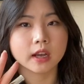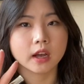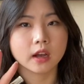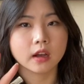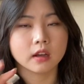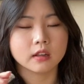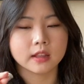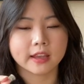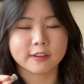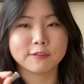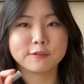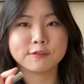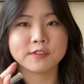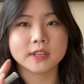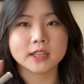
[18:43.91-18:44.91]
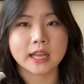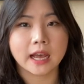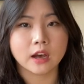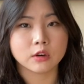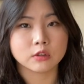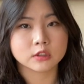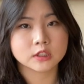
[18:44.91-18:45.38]
like fill
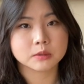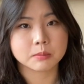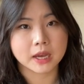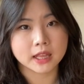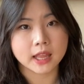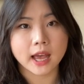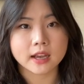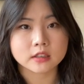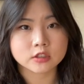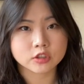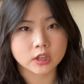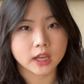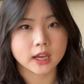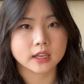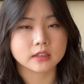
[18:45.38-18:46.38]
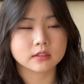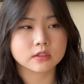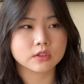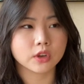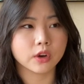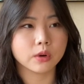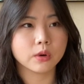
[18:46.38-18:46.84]
out my lash line.
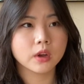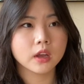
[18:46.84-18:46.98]
So